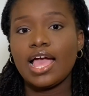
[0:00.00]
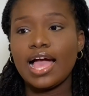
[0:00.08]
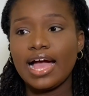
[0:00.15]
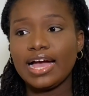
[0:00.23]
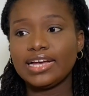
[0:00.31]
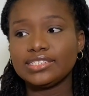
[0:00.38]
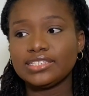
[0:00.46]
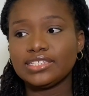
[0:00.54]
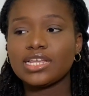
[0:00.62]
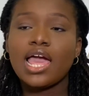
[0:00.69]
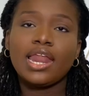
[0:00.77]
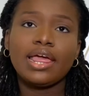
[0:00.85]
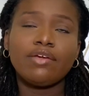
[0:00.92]
And
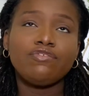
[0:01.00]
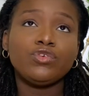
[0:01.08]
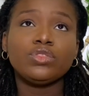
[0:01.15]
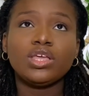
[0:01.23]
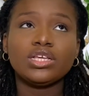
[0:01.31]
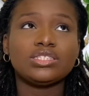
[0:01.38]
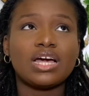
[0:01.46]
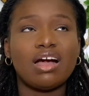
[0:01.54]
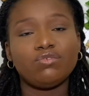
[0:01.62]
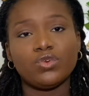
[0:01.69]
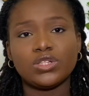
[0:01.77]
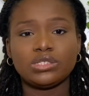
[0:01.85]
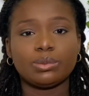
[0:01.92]
there are a few things that I've
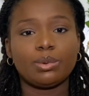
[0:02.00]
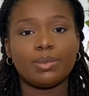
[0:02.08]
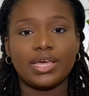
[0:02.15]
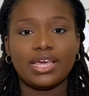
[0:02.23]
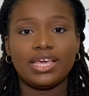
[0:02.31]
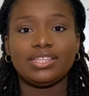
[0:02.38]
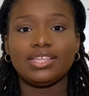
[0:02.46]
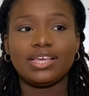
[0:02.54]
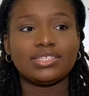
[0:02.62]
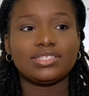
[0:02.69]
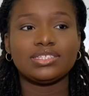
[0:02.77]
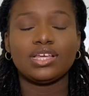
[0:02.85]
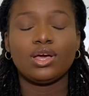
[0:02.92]
noticed about my hair. It
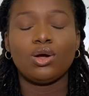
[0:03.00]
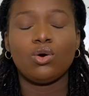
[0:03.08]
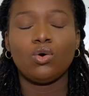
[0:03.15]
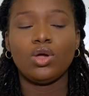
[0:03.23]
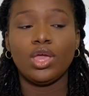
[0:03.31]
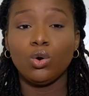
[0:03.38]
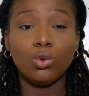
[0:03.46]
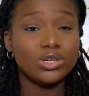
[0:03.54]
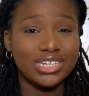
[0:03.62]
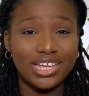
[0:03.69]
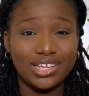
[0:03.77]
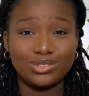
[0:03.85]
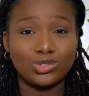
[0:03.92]
takes a whole
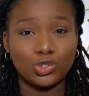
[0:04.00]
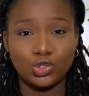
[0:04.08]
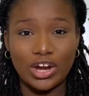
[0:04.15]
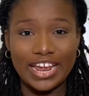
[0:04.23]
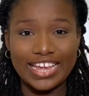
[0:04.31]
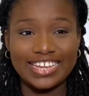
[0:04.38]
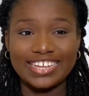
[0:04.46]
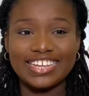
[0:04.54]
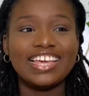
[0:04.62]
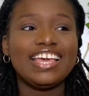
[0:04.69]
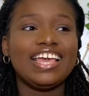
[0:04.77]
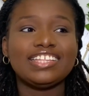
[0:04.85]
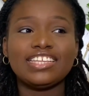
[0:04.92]
day to dry.
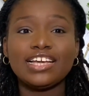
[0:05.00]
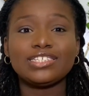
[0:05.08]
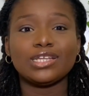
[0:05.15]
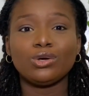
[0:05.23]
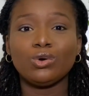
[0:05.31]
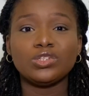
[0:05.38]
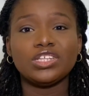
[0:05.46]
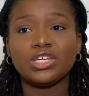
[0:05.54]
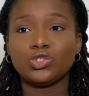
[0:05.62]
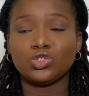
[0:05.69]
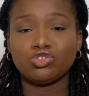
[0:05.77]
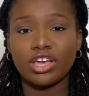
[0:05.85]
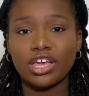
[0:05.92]
If
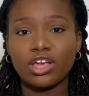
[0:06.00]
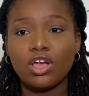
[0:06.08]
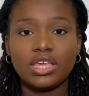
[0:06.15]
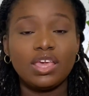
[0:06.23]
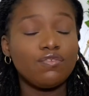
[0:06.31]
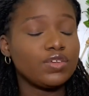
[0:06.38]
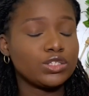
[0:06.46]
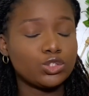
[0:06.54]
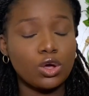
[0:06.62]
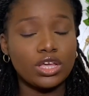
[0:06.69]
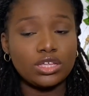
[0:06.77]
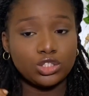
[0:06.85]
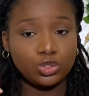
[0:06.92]
it's
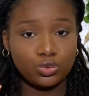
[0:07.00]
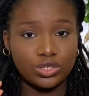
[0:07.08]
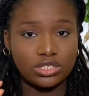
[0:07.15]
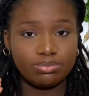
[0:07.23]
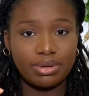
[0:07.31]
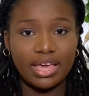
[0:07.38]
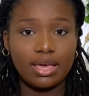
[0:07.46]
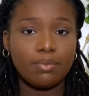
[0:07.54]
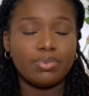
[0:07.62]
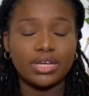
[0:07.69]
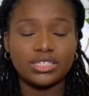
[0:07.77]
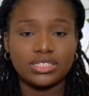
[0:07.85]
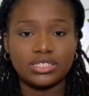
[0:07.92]
not in twist, my hair
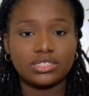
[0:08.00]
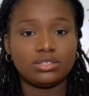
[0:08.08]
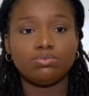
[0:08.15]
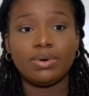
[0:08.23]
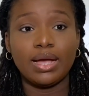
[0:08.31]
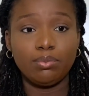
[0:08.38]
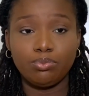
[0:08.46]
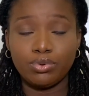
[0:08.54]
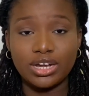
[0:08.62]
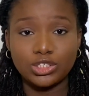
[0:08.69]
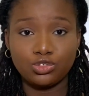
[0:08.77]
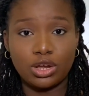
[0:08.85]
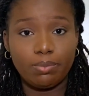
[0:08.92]
passes my
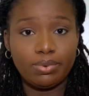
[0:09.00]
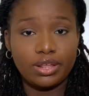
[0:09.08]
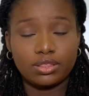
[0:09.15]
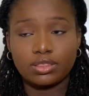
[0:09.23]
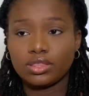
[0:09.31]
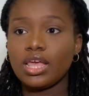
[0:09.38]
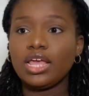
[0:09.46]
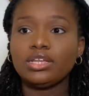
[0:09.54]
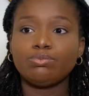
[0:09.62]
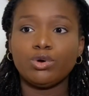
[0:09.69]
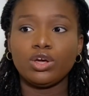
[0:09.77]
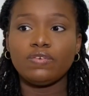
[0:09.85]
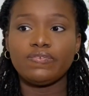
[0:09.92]
bra strap length.
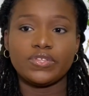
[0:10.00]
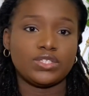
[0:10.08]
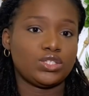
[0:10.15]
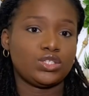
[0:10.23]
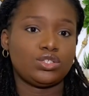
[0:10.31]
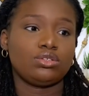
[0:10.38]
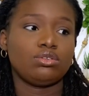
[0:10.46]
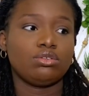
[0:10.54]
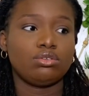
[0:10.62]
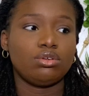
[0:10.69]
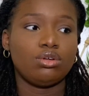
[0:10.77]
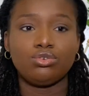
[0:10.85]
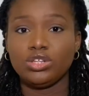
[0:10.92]
But if it's
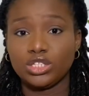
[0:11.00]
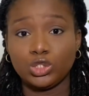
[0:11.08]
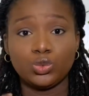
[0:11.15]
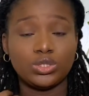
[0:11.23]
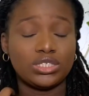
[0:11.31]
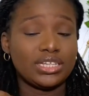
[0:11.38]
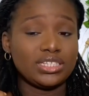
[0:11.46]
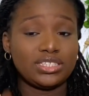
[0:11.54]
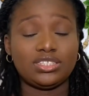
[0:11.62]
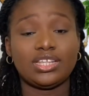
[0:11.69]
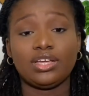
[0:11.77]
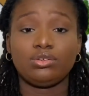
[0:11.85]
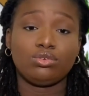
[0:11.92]
in twist, like this,
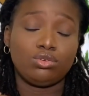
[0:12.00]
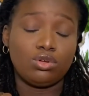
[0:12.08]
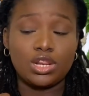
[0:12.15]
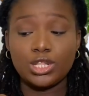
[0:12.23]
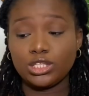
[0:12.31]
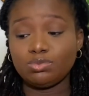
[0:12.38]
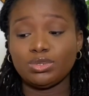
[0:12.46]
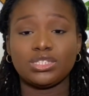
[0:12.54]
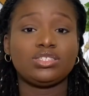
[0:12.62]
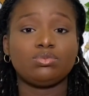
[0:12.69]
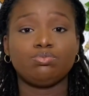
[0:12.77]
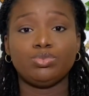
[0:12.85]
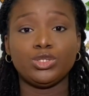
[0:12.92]
like a little bit
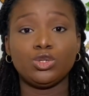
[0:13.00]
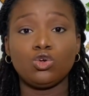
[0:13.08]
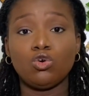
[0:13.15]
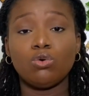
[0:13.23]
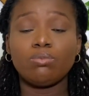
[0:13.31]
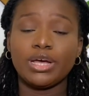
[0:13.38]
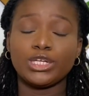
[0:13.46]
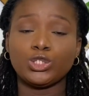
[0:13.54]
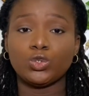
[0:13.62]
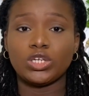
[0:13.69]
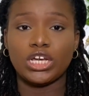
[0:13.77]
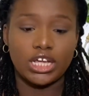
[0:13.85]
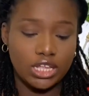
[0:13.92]
below my
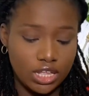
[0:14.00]
shoulder.